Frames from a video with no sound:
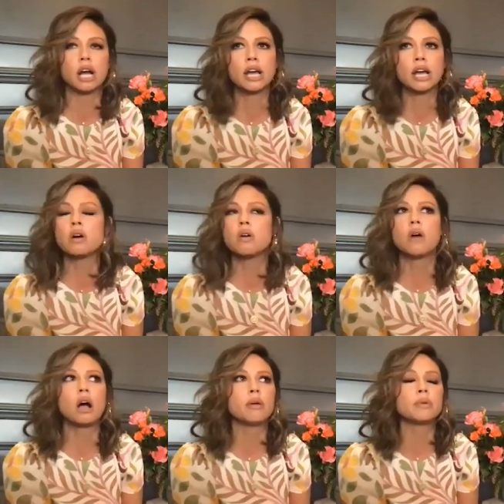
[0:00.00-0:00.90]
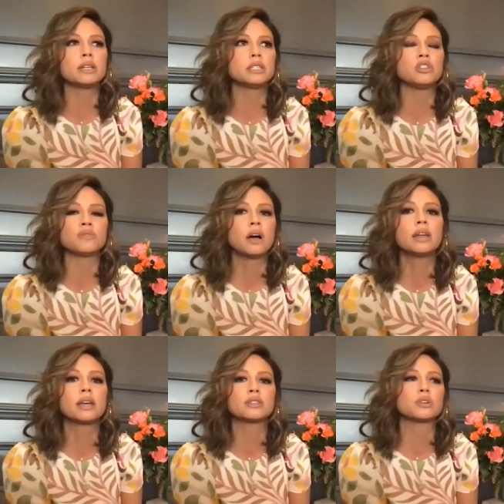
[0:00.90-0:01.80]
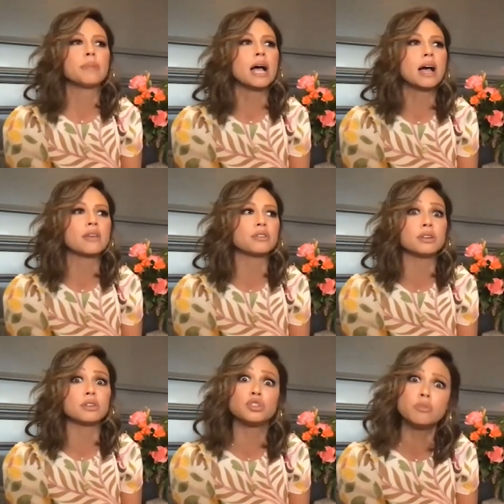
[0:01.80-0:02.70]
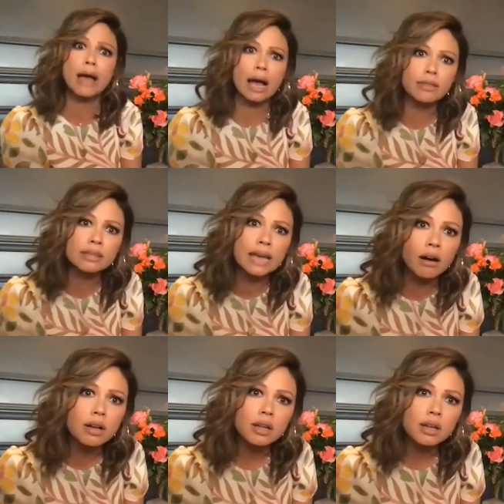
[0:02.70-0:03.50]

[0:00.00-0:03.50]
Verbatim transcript: I don't know how I'm going to teach phonics or math. And there's new math now.